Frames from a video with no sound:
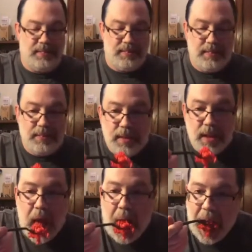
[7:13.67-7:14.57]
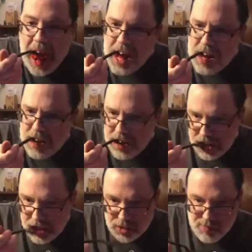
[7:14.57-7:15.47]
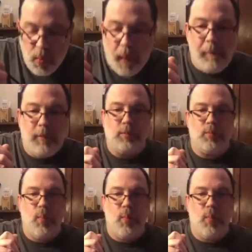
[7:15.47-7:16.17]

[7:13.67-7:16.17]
It's a little too spicy for me, but it's fine.